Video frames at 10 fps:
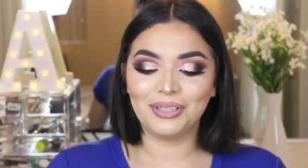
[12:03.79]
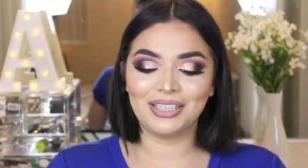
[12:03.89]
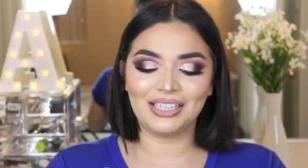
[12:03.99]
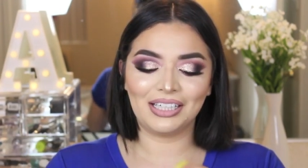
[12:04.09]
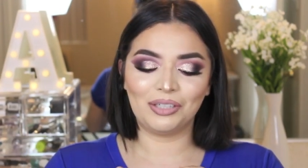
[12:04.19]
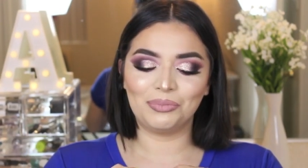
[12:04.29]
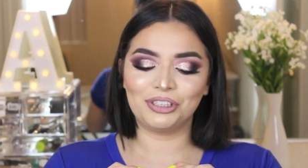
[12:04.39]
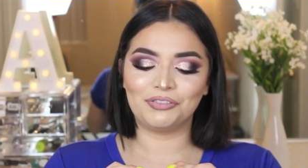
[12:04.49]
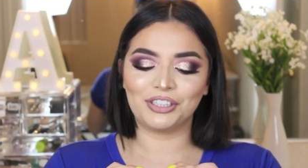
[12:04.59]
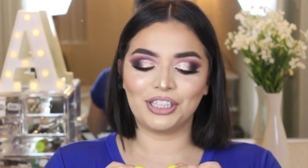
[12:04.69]
and then I
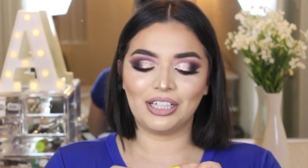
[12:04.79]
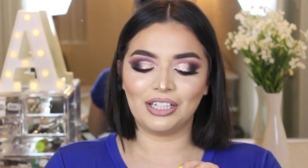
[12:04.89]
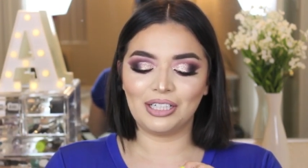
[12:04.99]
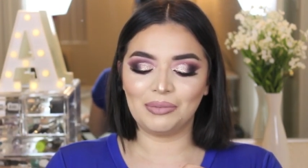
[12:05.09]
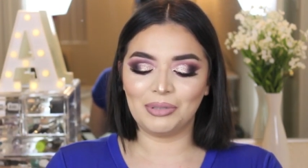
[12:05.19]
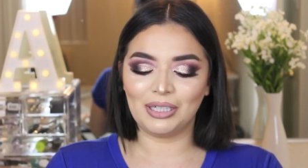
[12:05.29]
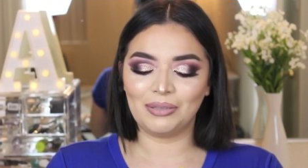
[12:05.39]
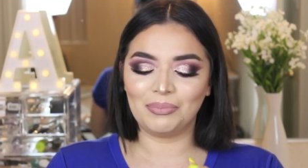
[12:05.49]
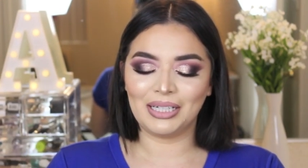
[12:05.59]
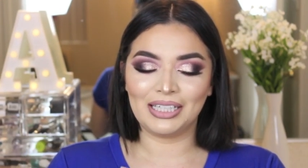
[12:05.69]
almost forgot
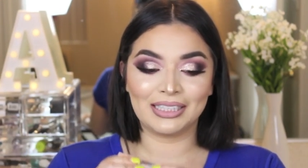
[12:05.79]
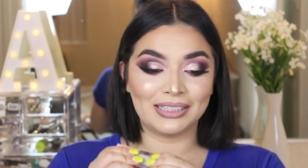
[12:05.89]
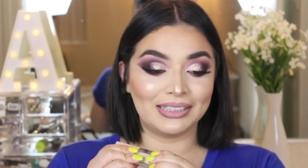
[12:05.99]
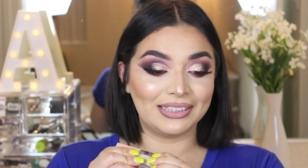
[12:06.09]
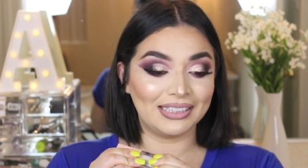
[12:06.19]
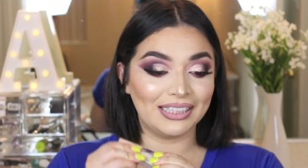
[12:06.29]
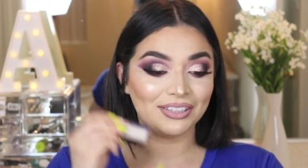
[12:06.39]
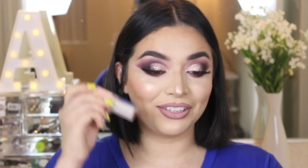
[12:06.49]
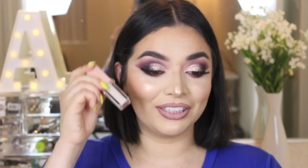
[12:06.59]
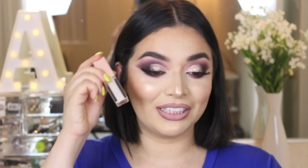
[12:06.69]
about my
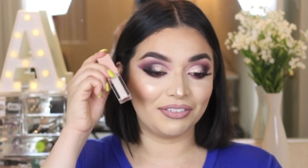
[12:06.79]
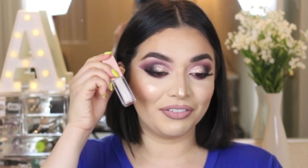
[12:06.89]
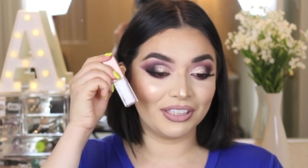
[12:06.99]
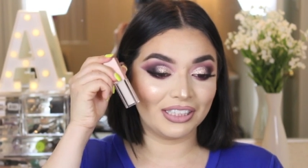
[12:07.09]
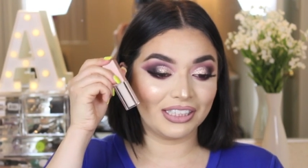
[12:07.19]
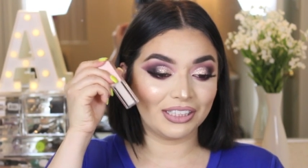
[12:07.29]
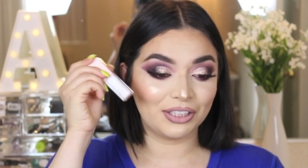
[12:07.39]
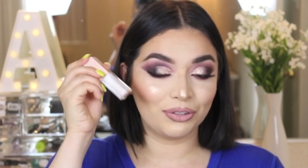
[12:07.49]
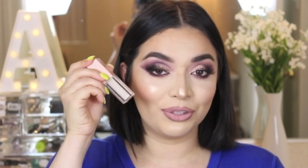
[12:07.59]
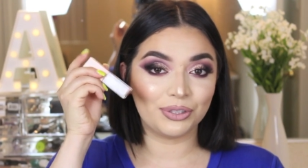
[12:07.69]
concealer. Definitely a
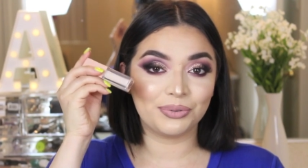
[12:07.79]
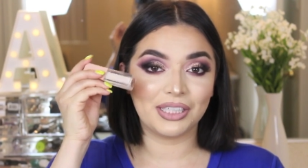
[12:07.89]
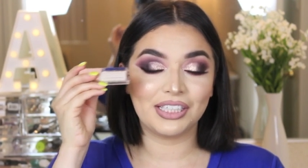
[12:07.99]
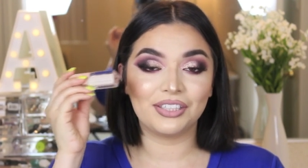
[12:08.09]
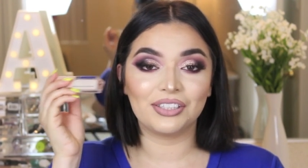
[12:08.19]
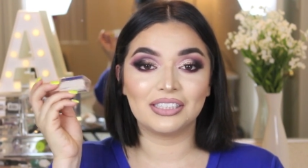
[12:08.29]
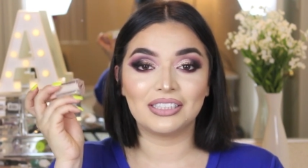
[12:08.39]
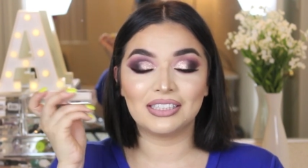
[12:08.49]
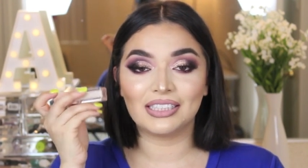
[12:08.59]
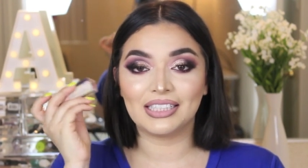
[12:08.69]
go-to right here. This
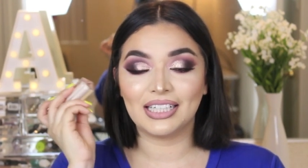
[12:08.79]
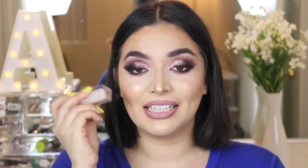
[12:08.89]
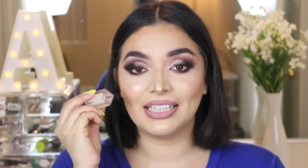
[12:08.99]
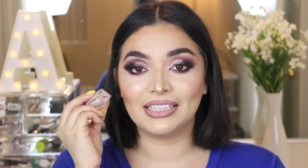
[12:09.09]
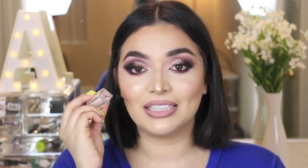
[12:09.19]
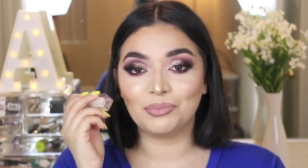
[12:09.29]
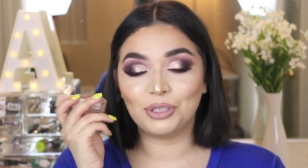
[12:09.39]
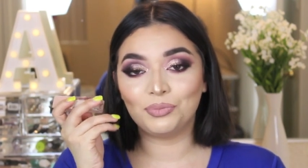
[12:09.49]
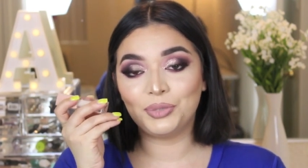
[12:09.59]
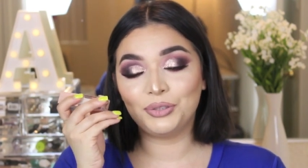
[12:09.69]
is the
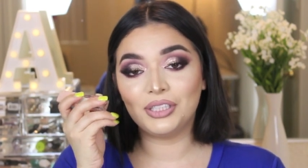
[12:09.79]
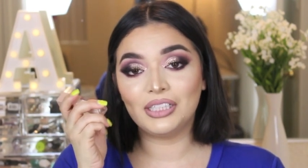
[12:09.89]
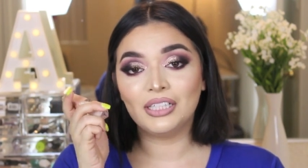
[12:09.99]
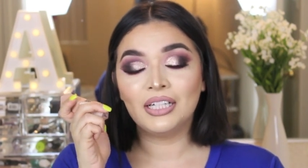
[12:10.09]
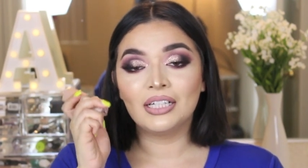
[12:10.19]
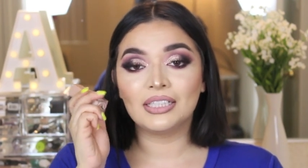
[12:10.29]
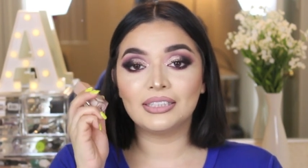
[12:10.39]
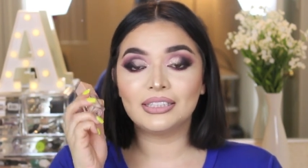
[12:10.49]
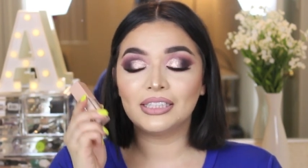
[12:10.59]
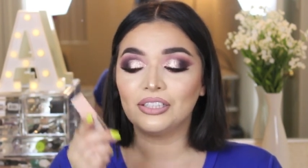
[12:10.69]
KKW Beauty
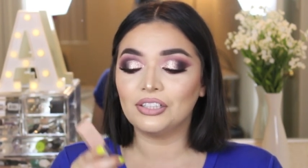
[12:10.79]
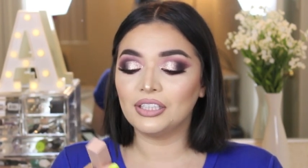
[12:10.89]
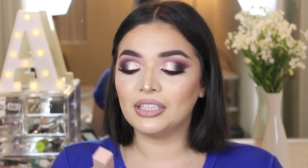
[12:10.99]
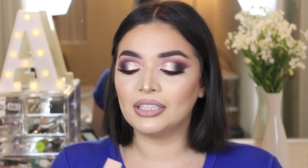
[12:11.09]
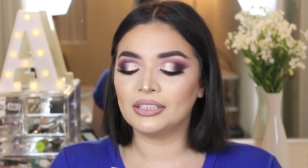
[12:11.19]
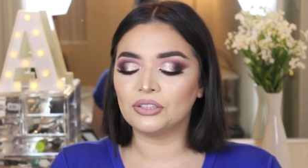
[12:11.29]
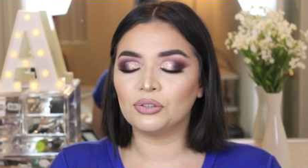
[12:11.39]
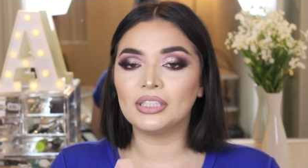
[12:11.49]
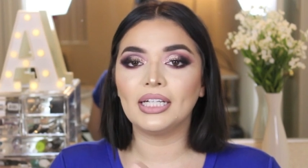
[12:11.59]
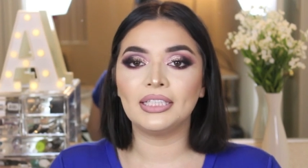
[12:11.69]
concealer, and it's
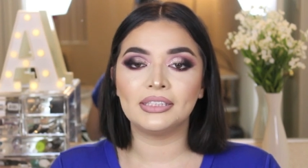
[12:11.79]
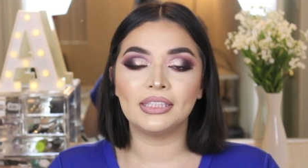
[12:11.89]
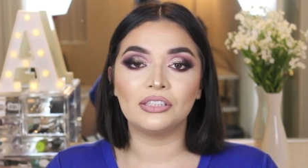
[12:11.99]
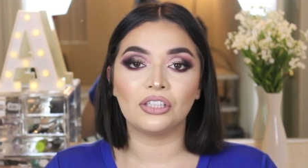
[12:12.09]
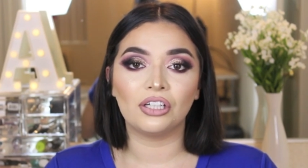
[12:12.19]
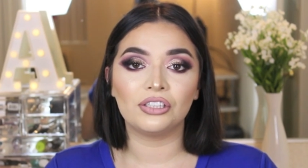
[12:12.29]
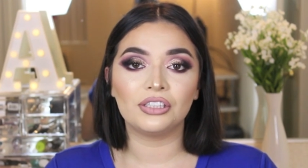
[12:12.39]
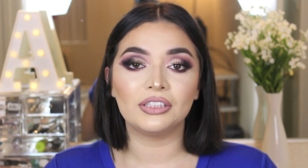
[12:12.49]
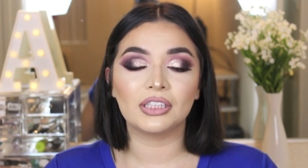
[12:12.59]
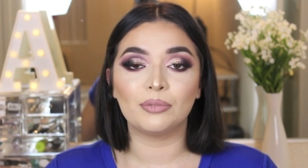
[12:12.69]
only
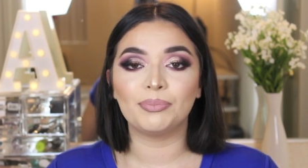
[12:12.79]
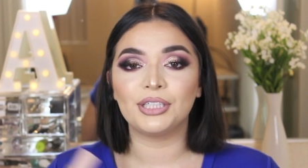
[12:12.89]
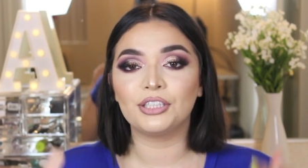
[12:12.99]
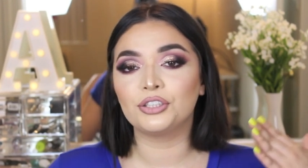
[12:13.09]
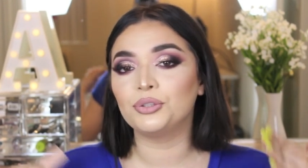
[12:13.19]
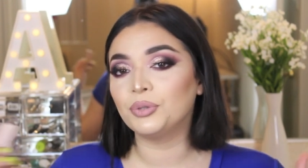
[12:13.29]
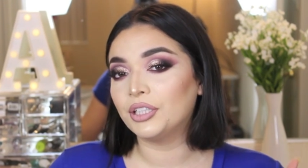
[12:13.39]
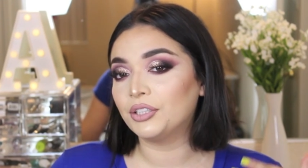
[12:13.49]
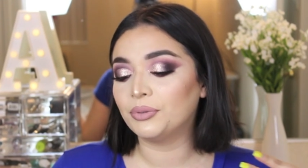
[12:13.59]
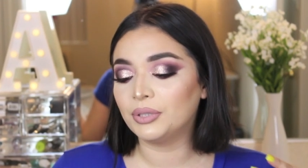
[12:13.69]
$18 compared to
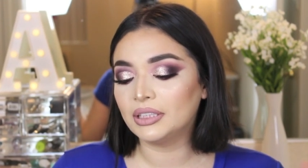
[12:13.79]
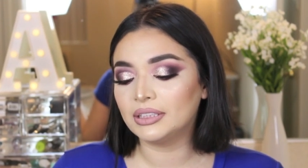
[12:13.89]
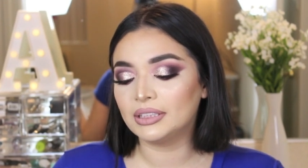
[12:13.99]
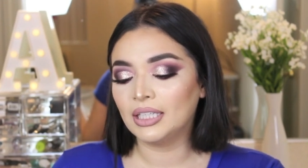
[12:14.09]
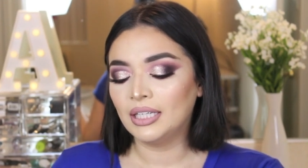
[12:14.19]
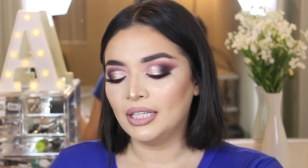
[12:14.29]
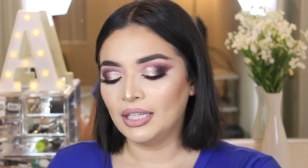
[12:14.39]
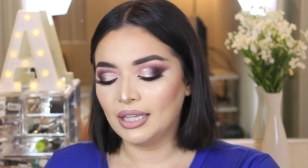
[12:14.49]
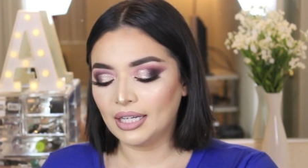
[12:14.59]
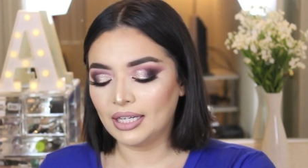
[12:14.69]
other ones
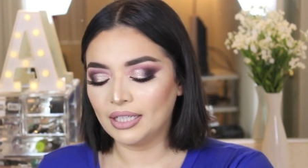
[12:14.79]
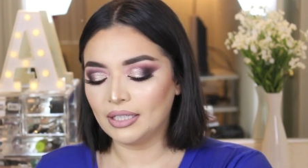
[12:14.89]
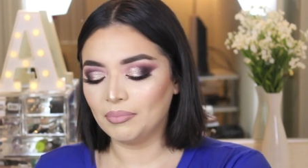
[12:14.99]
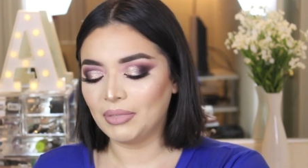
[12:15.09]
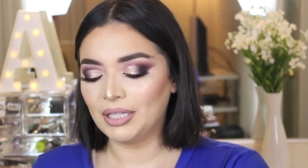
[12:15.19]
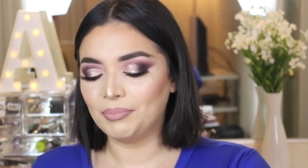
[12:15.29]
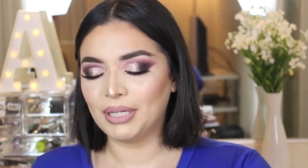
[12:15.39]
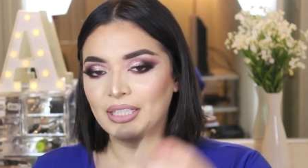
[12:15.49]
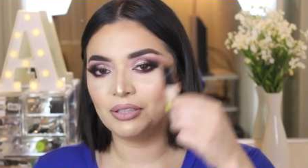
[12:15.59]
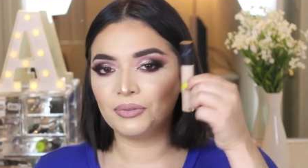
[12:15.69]
like my
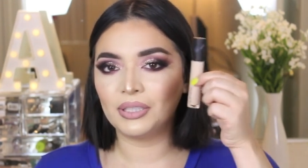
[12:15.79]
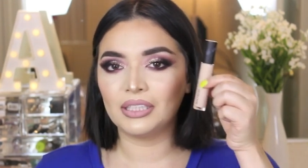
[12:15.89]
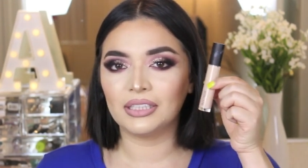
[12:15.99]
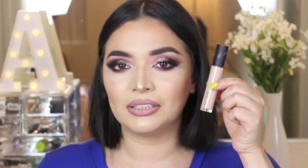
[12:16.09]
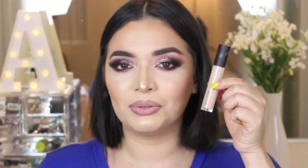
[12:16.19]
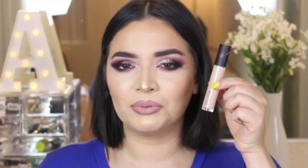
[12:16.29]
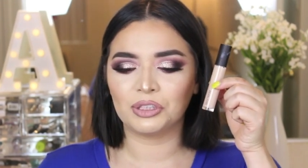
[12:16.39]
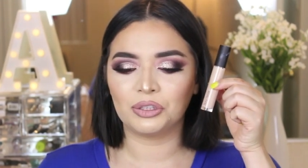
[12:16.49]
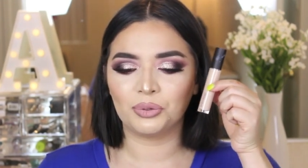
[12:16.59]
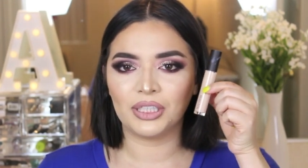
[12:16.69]
Becca one. This one
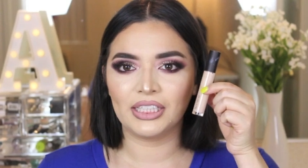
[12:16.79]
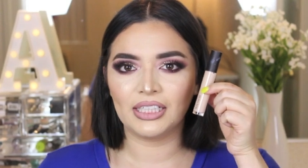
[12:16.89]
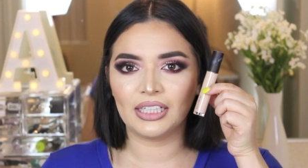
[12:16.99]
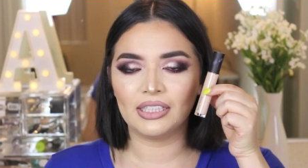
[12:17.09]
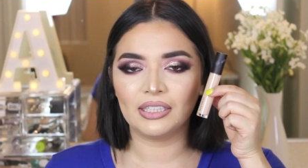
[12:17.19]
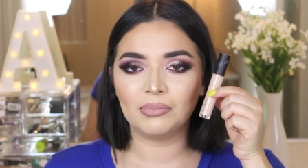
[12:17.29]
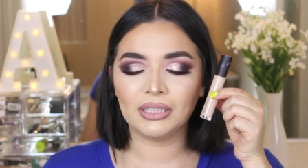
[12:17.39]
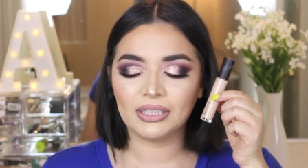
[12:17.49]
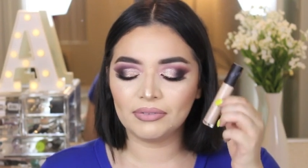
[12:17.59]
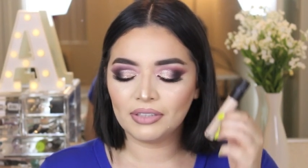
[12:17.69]
was $29, I
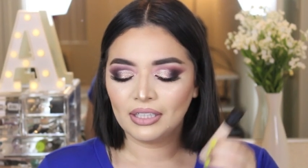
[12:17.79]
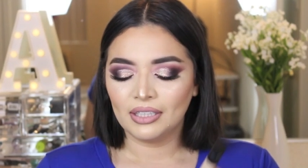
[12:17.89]
believe.